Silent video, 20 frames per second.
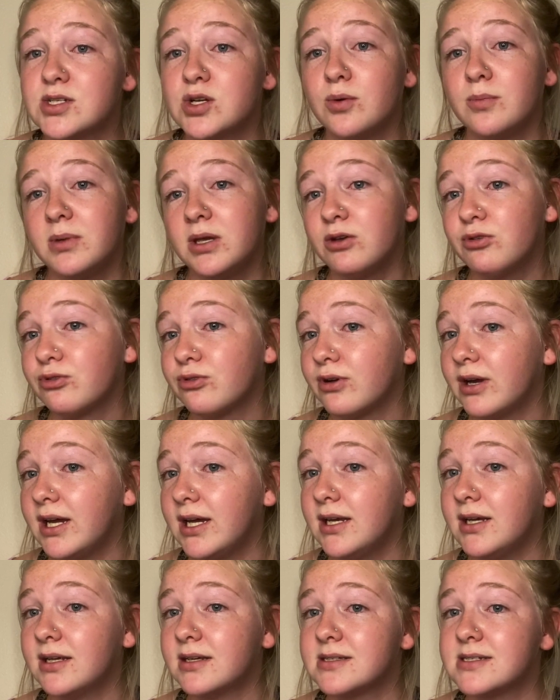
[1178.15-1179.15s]
Don't be
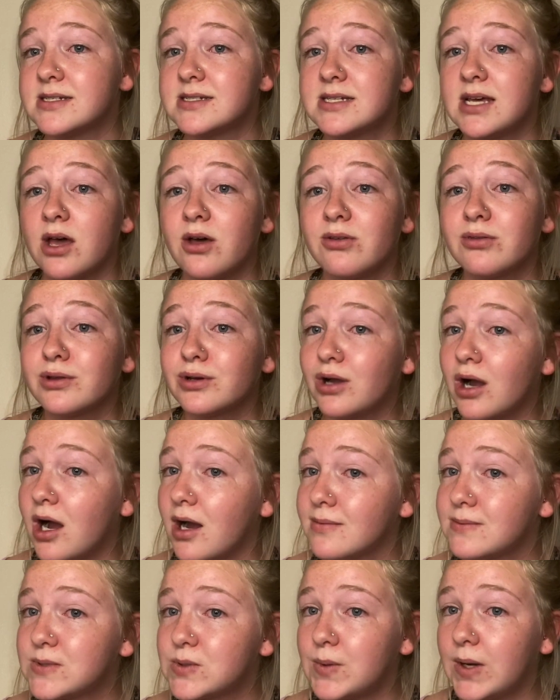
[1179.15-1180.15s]
afraid to tell the
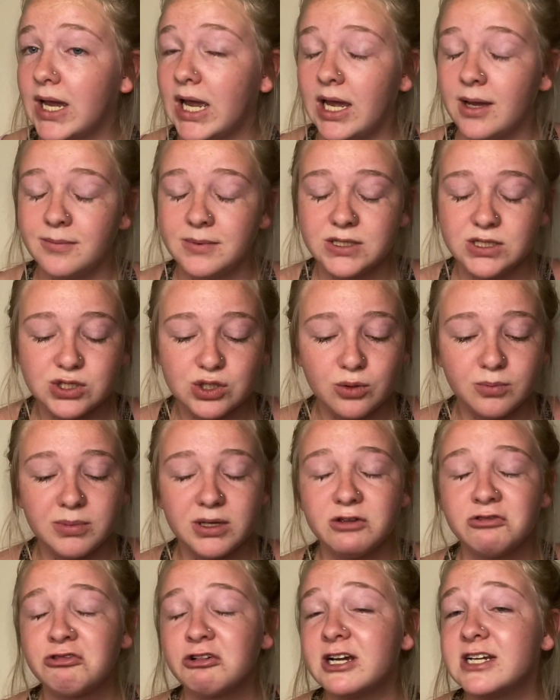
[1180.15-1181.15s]
cops what happened. Don't be
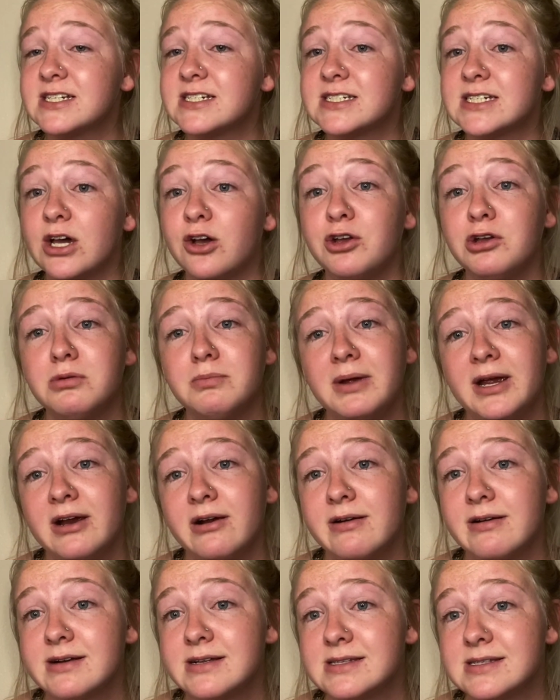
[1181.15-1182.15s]
afraid to tell your
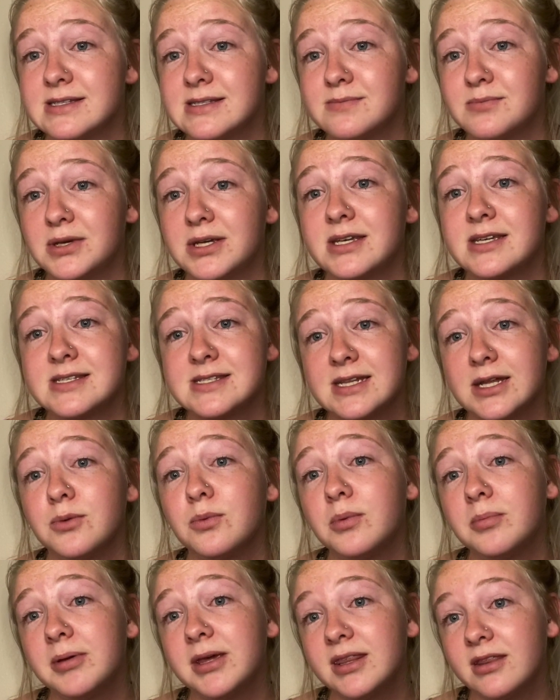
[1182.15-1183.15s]
parents, because they will
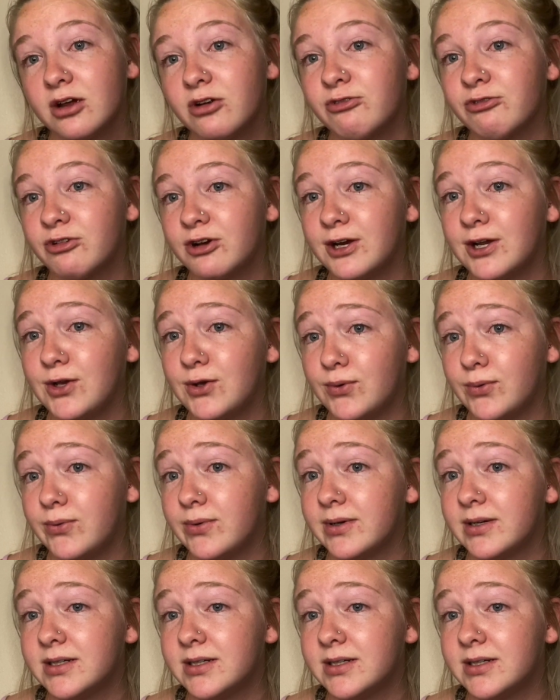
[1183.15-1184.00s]
be there for you.